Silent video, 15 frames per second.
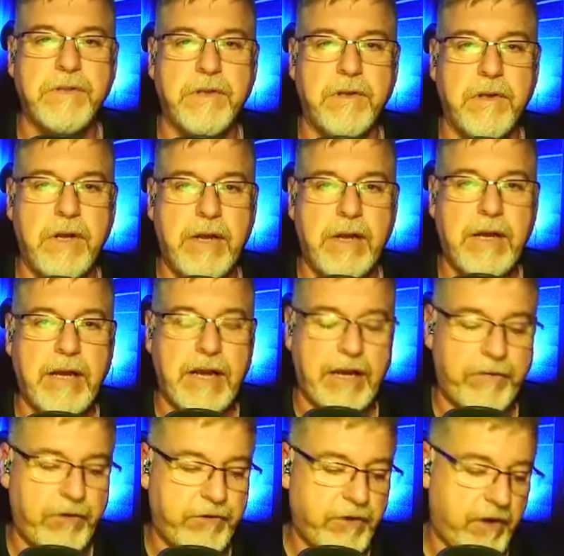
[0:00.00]
and
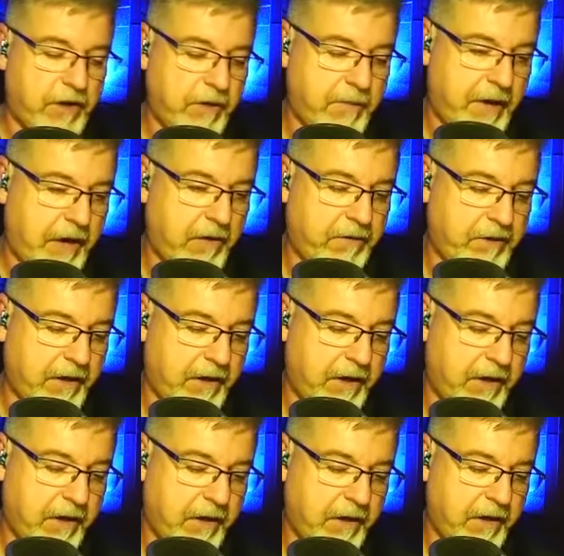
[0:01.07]
and they're talking about uh,